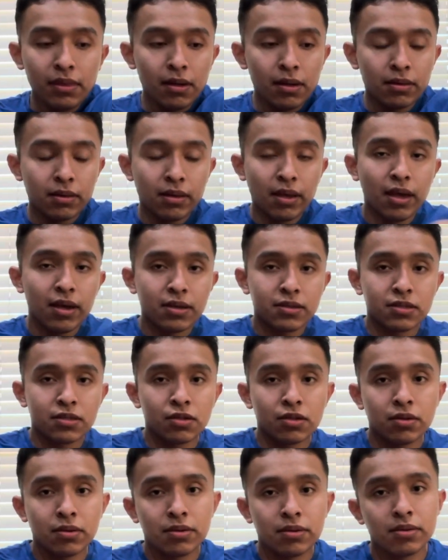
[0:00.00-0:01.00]

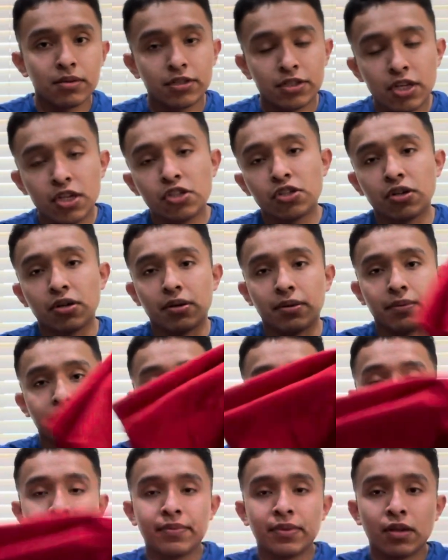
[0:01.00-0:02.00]
Next, t-shirt.
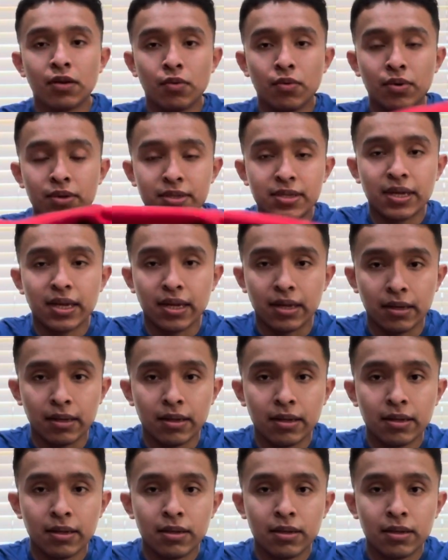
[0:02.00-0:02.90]
Once again,